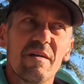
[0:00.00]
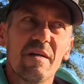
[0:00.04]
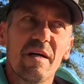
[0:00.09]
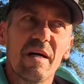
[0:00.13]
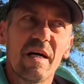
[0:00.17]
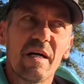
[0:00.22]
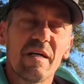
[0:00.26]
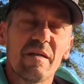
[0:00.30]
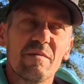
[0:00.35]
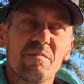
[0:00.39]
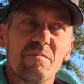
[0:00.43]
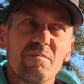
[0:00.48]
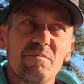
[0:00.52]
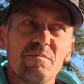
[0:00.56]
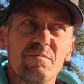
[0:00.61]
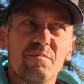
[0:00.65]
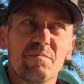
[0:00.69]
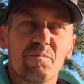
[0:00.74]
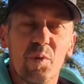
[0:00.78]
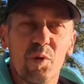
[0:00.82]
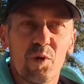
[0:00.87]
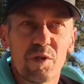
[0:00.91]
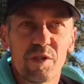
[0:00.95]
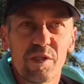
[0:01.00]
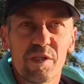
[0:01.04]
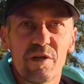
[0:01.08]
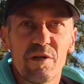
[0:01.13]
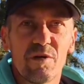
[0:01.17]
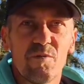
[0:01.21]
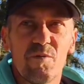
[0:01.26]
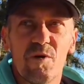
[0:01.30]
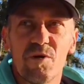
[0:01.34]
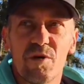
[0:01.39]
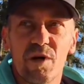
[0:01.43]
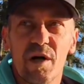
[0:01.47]
And poor Sarah
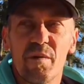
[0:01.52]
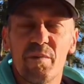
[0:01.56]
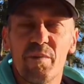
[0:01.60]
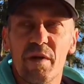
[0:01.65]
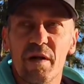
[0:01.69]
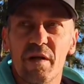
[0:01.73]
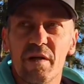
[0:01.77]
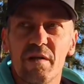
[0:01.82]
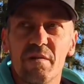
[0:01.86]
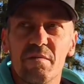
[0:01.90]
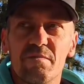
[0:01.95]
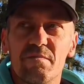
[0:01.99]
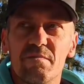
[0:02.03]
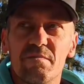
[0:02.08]
woke up out of the